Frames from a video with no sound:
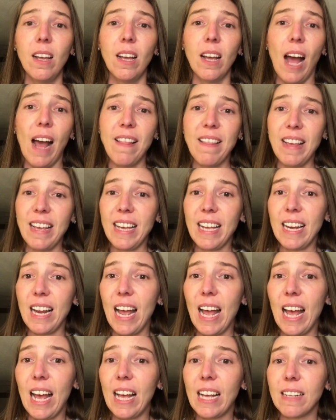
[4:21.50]
I think it
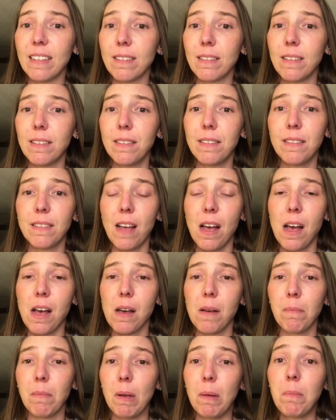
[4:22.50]
has
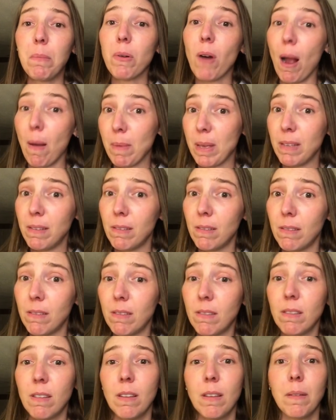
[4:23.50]
some
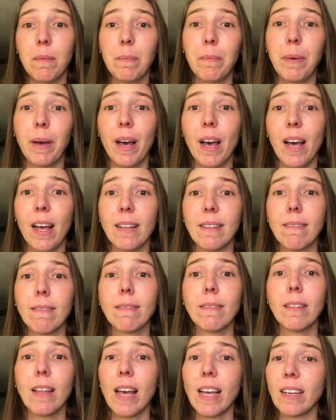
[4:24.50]
promise, but
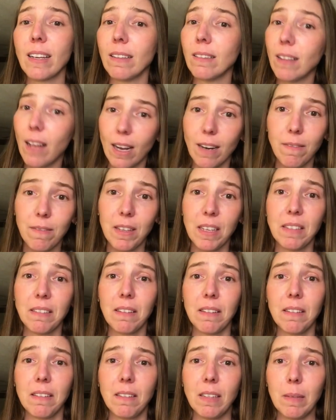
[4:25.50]
like a lot of things
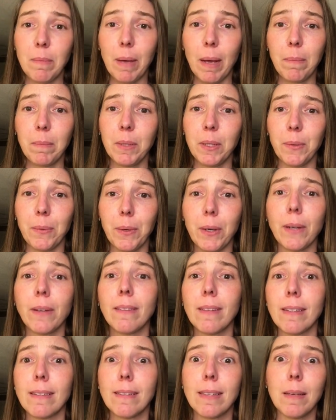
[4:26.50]
in the sleep apnea world
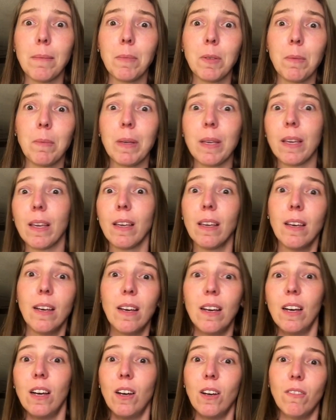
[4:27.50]
that seem to be
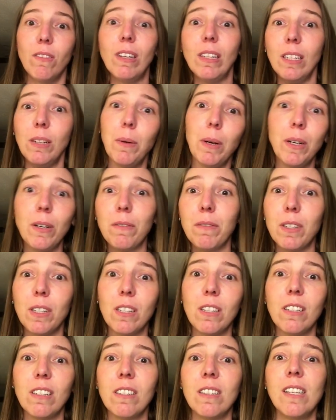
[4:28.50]
really
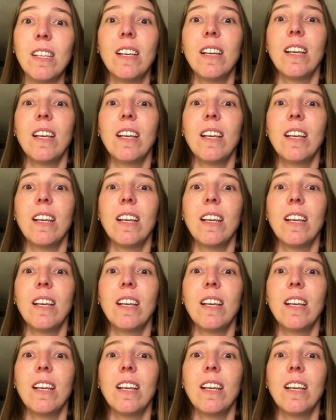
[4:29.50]
wonderful,